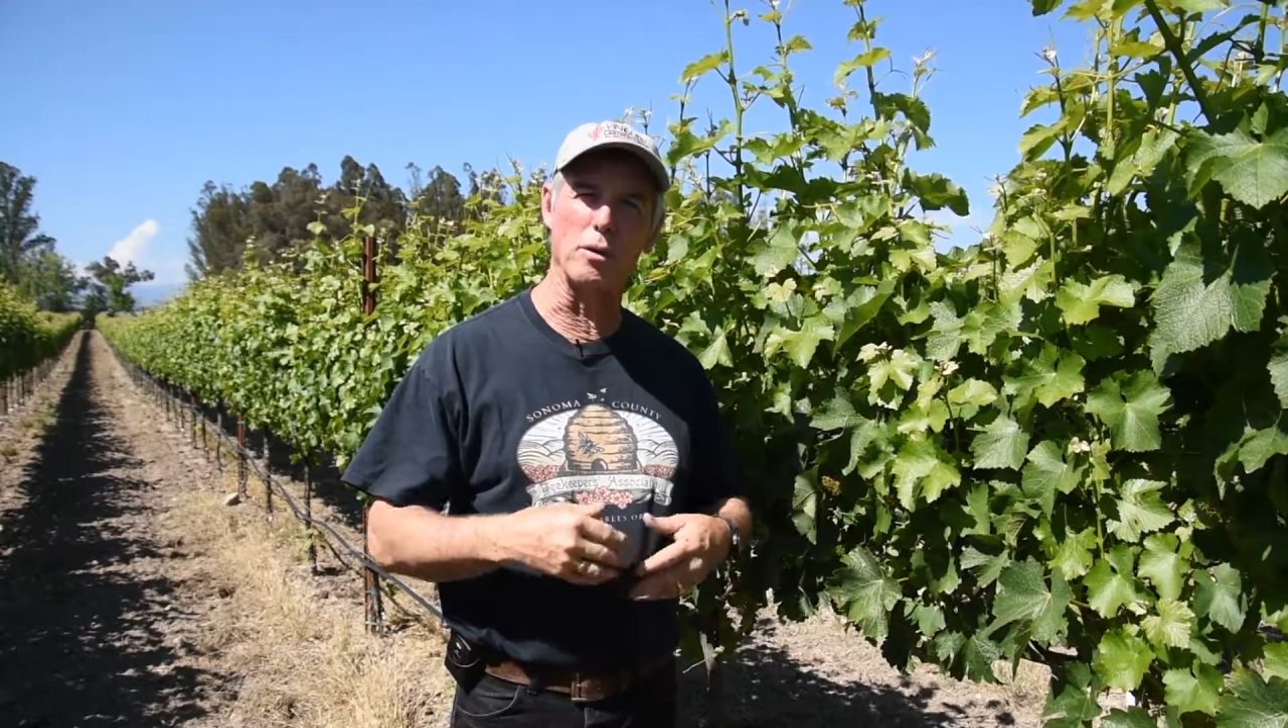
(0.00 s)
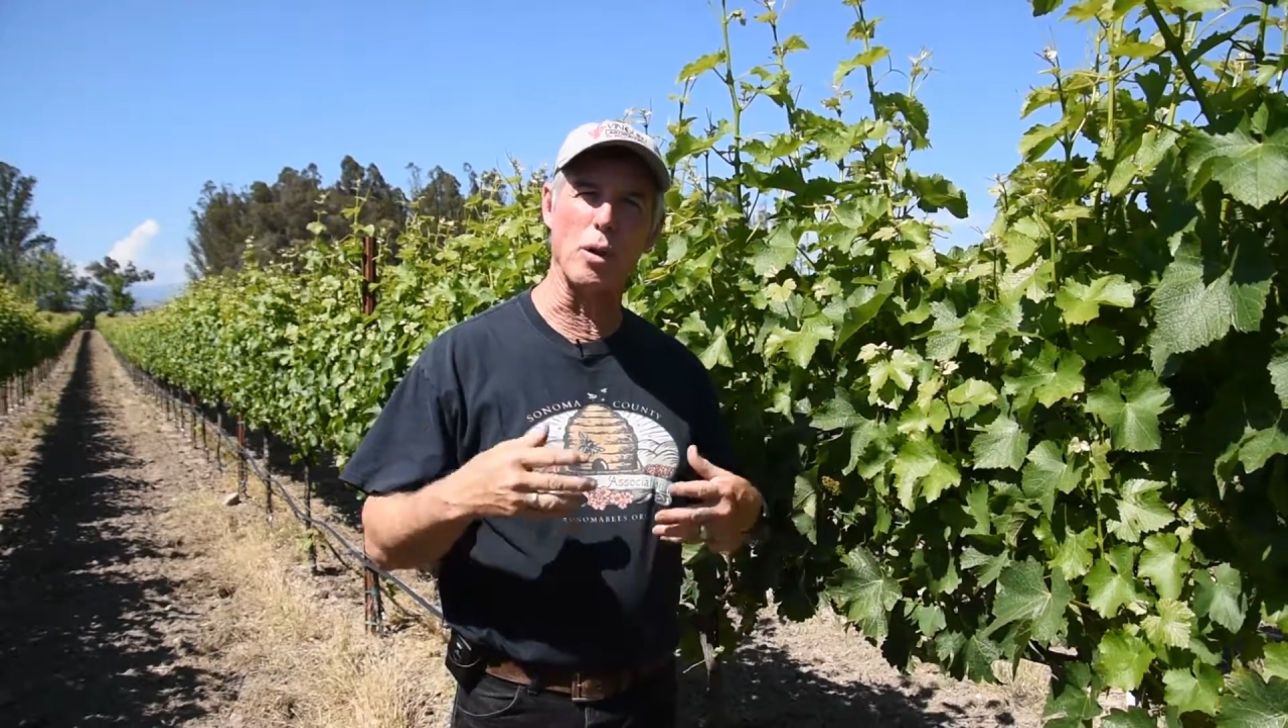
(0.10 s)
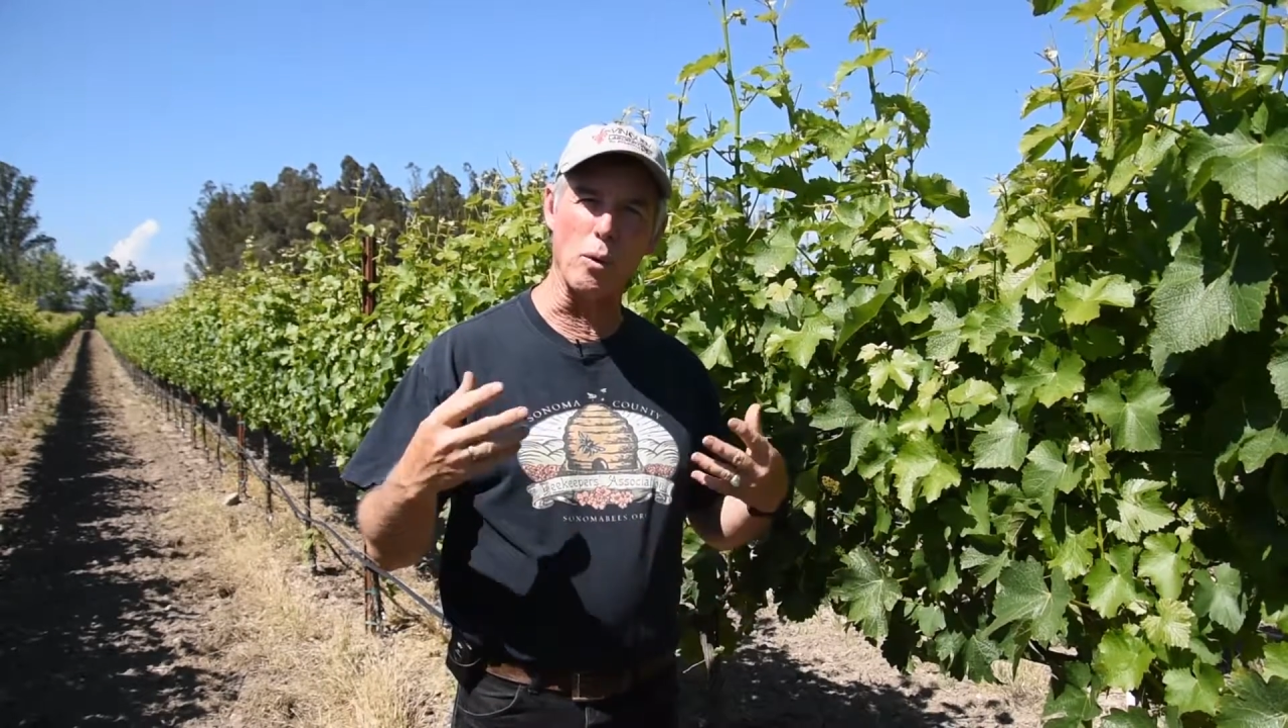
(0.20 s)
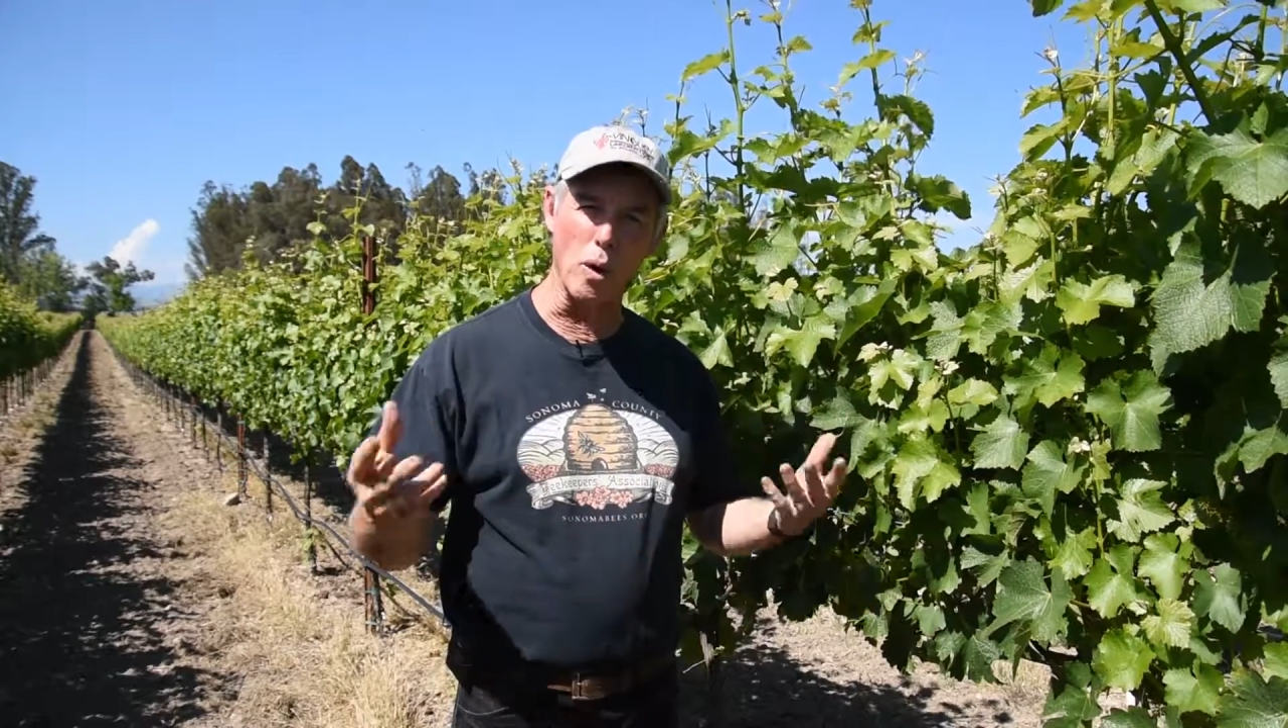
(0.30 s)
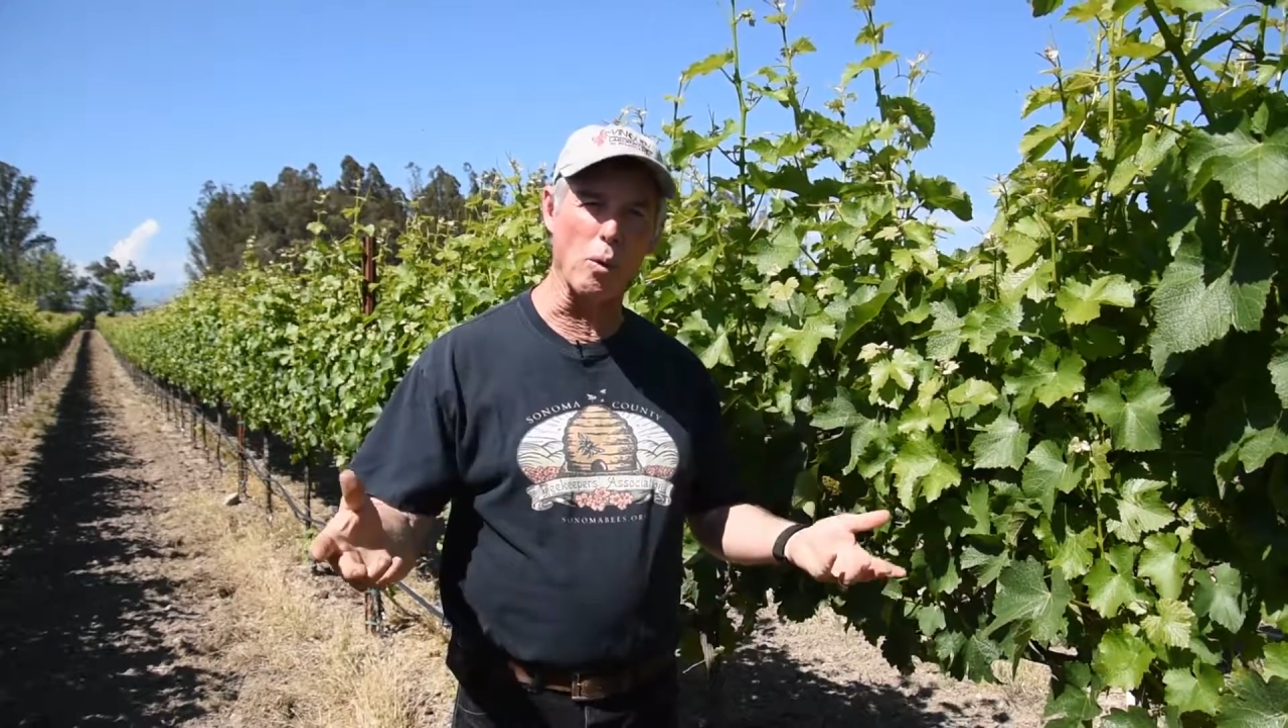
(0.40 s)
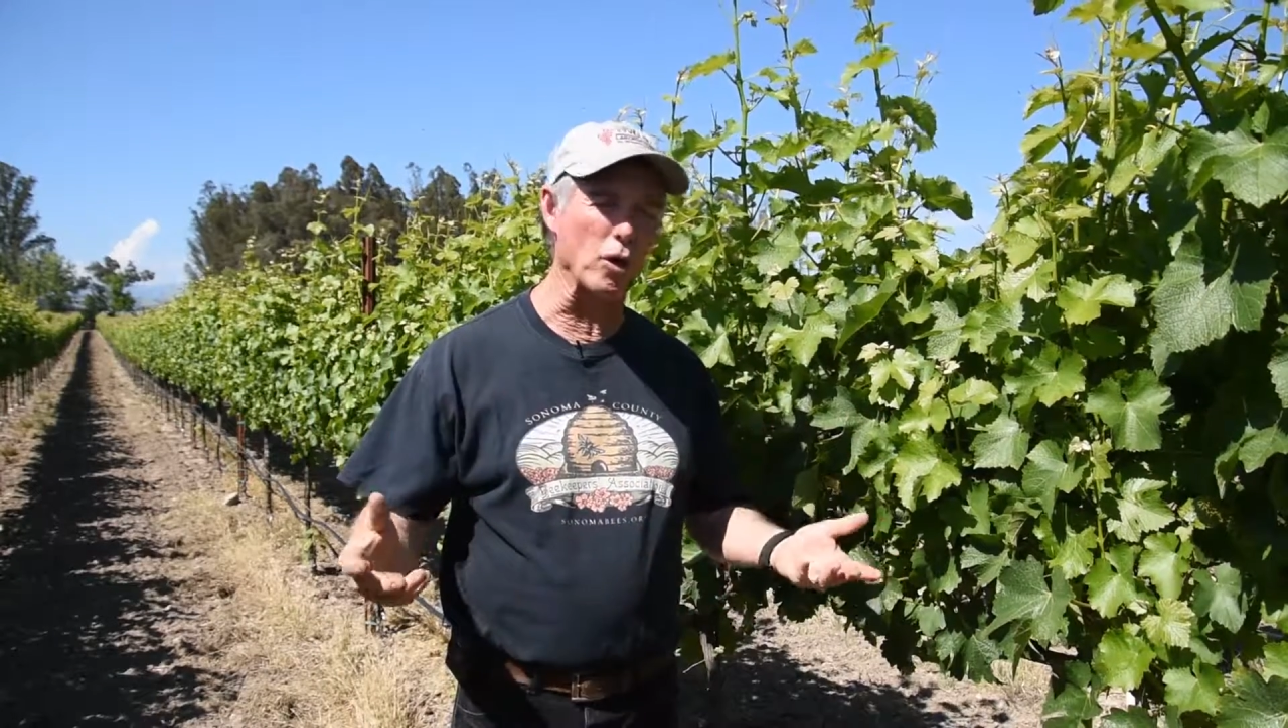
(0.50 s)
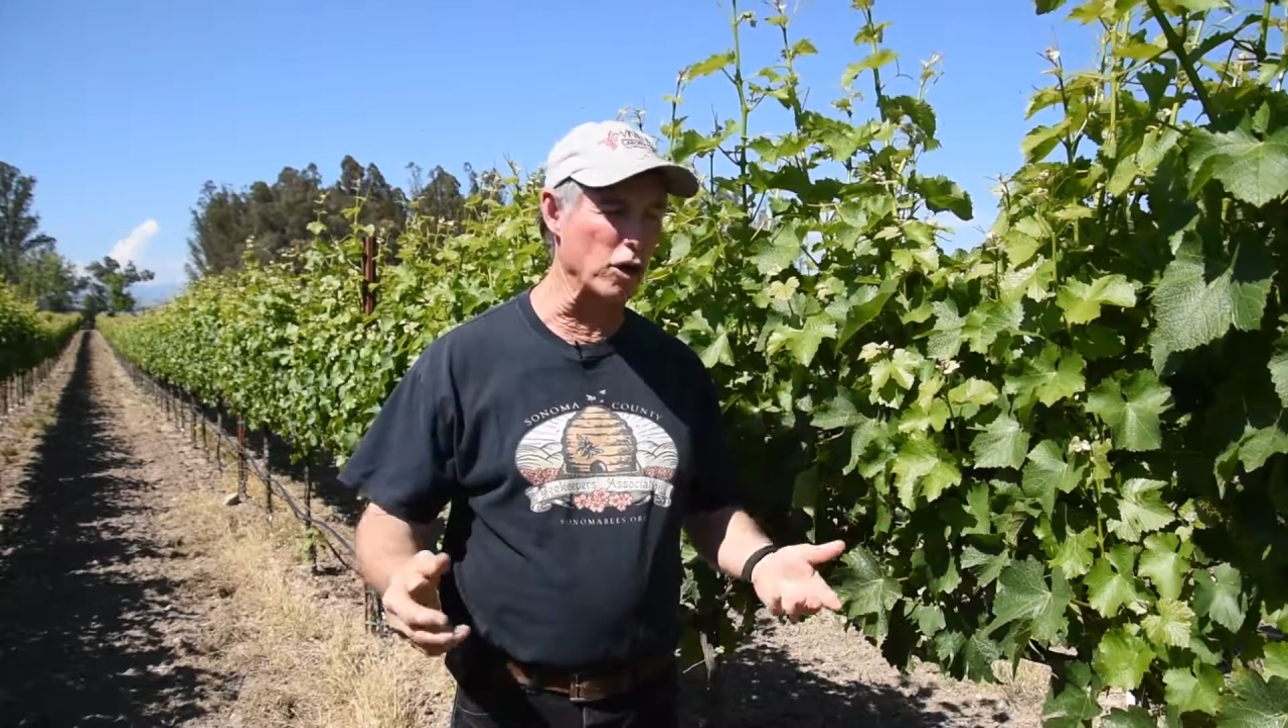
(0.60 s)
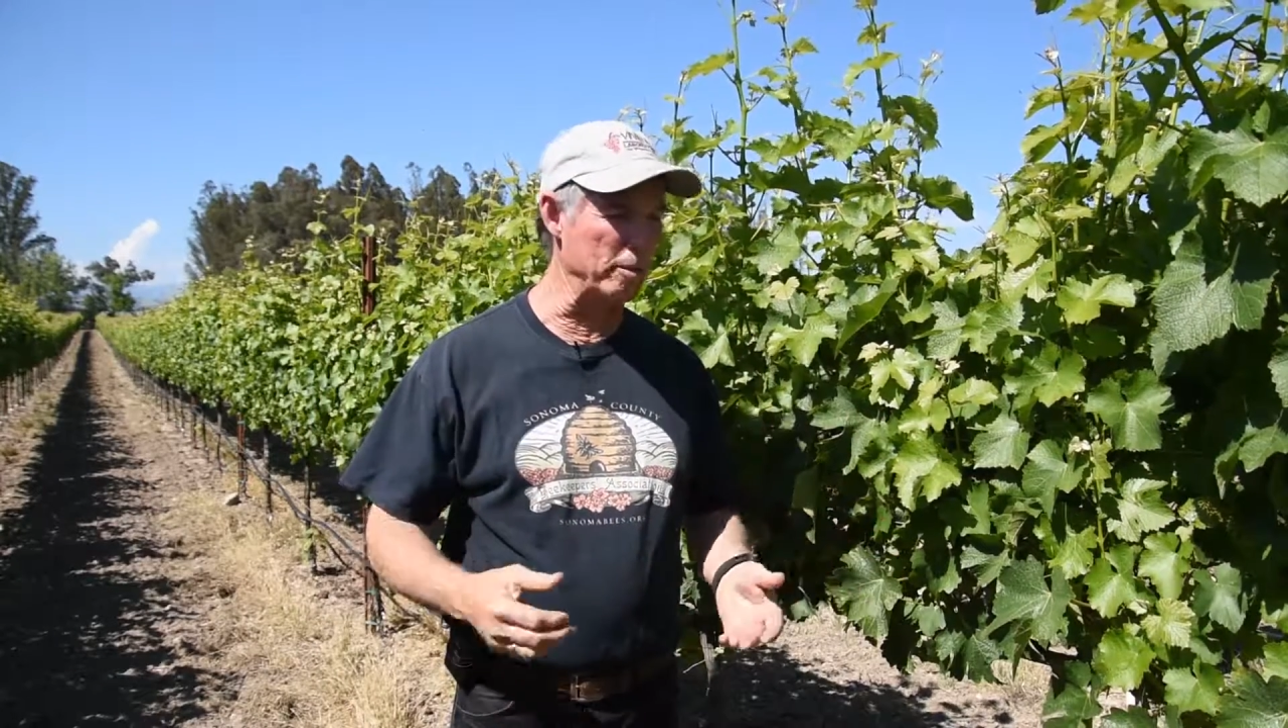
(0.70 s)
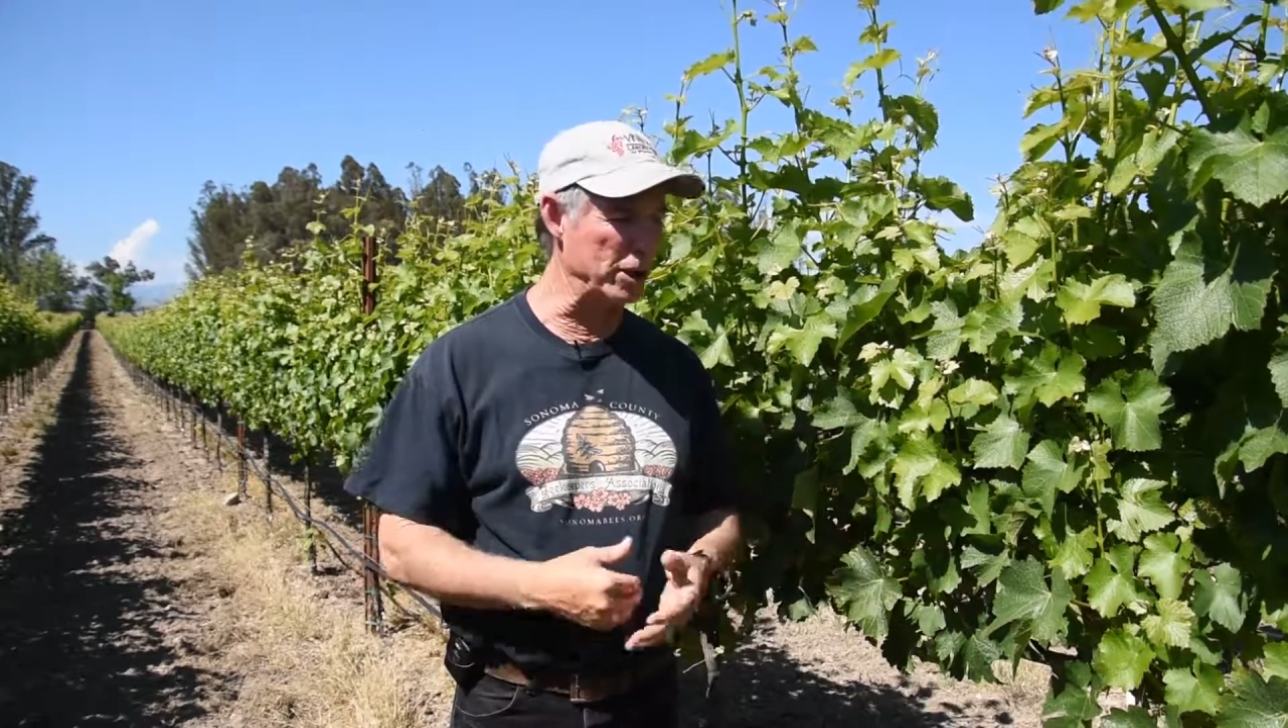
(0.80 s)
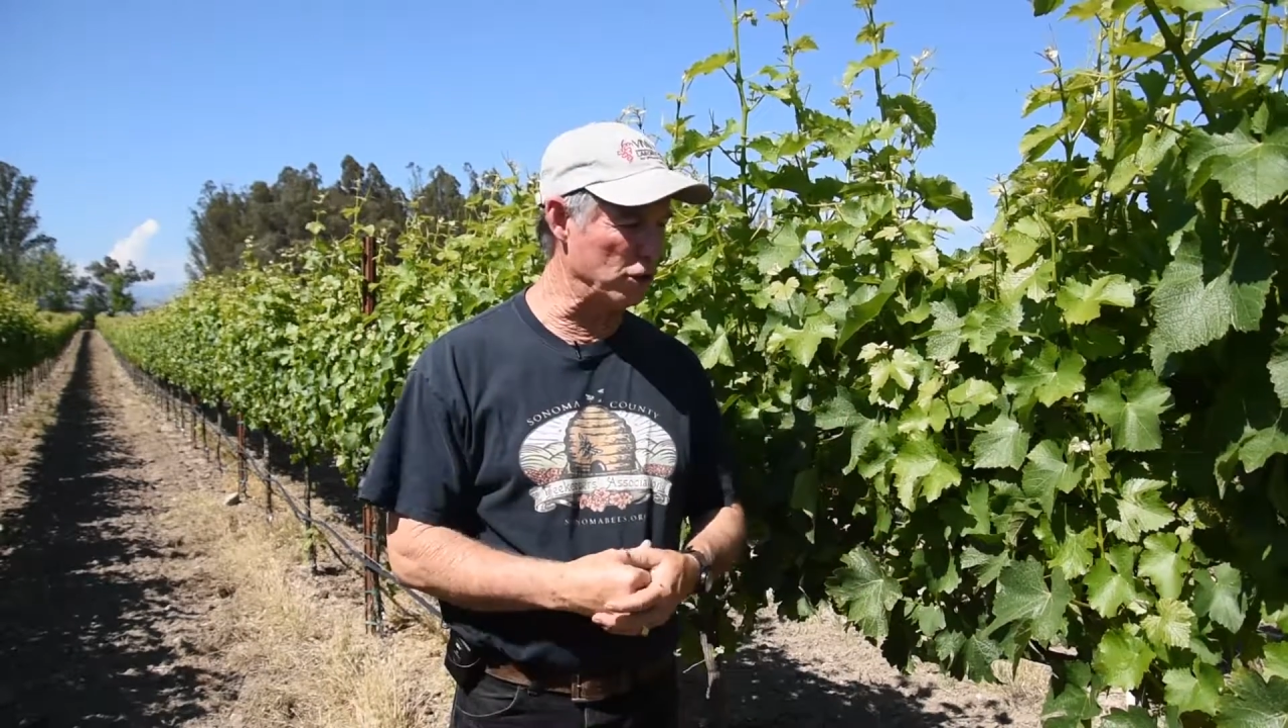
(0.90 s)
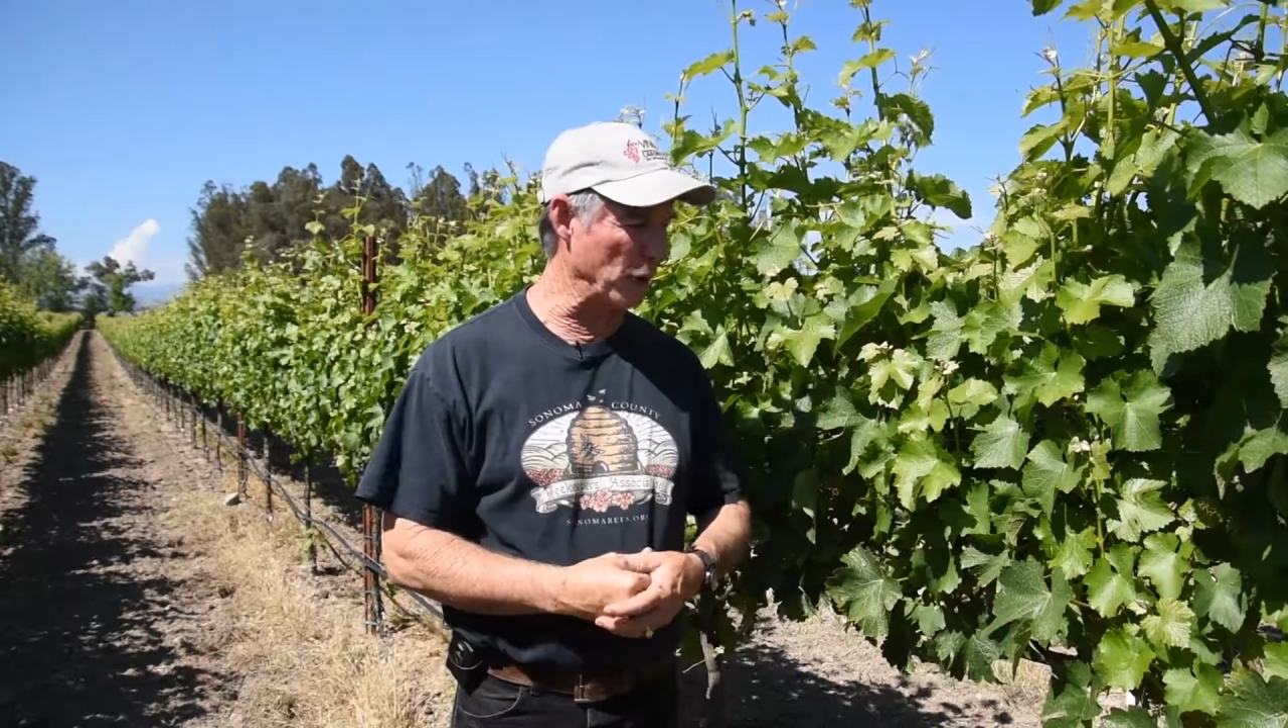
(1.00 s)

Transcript: and what we're going to be